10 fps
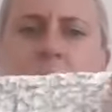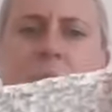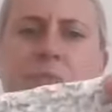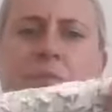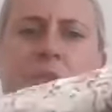
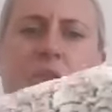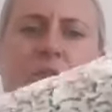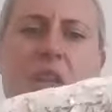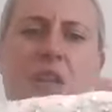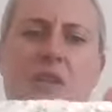you
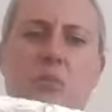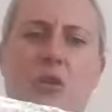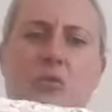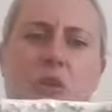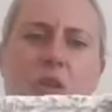can tell it's
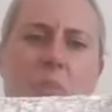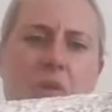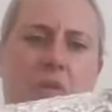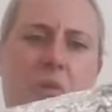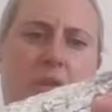mold
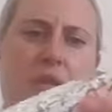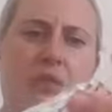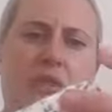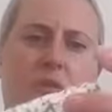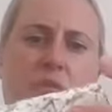ripened, but
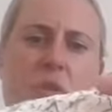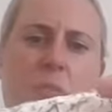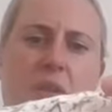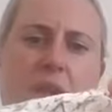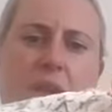it's also
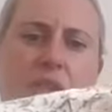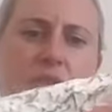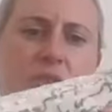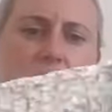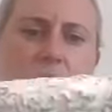been
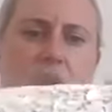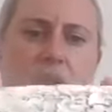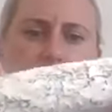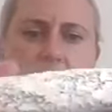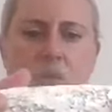ashed,
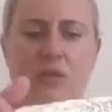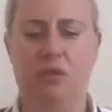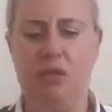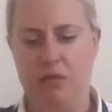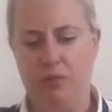so
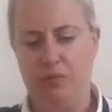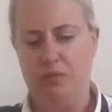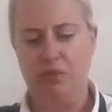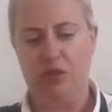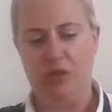um,
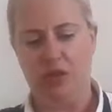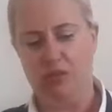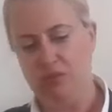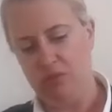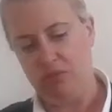which
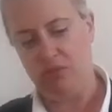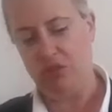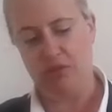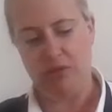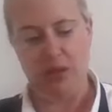is
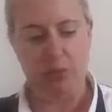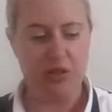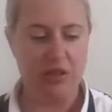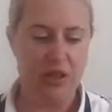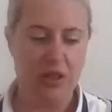which is really
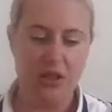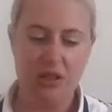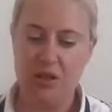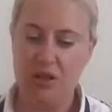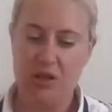pretty.
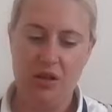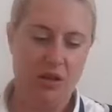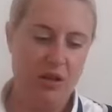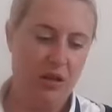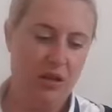
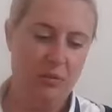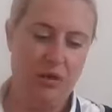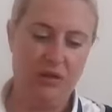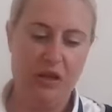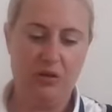Um,
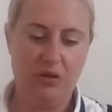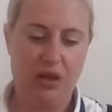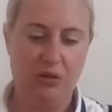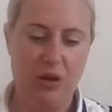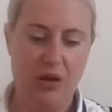it's held
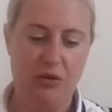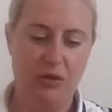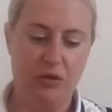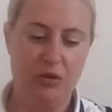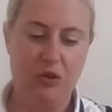together well.
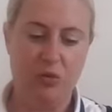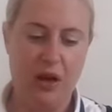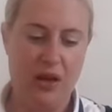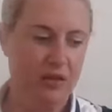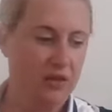It's not too
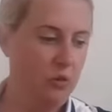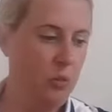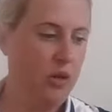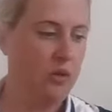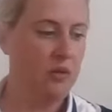wet,
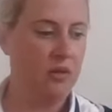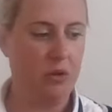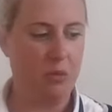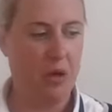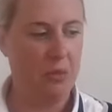despite
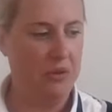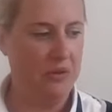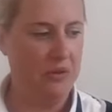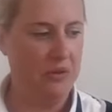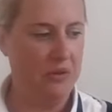some of the paper
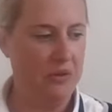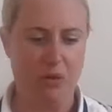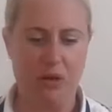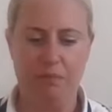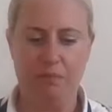
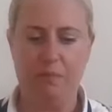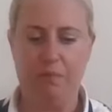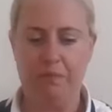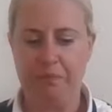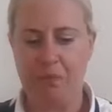sticking to it.
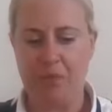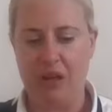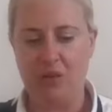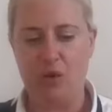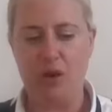
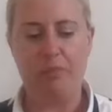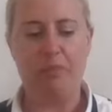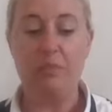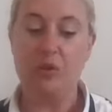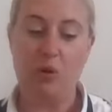it's quite
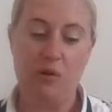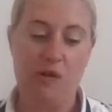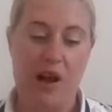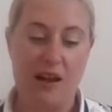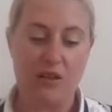quite
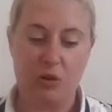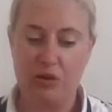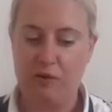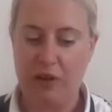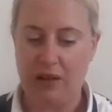fat,
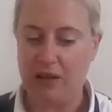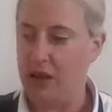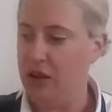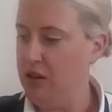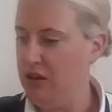quite a
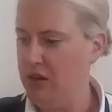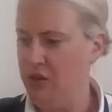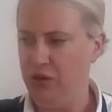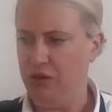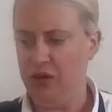fatty
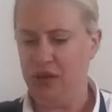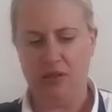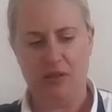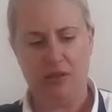for a